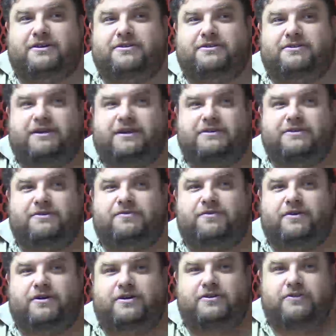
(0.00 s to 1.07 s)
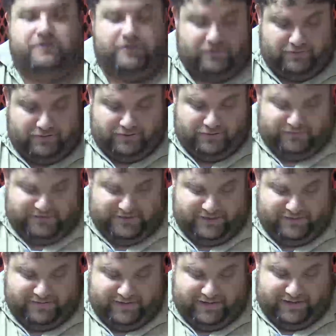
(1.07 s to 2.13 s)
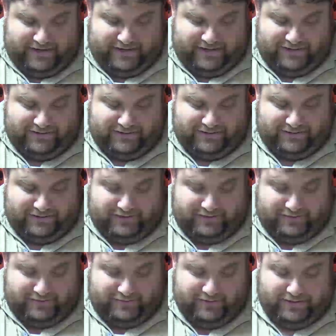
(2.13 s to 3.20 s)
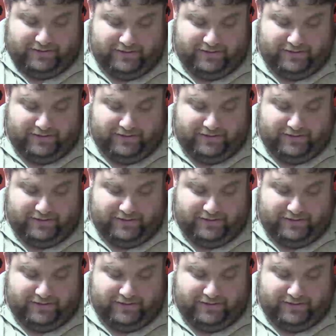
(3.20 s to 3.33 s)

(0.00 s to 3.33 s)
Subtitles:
also has over 100 yards receiving and a touchdown.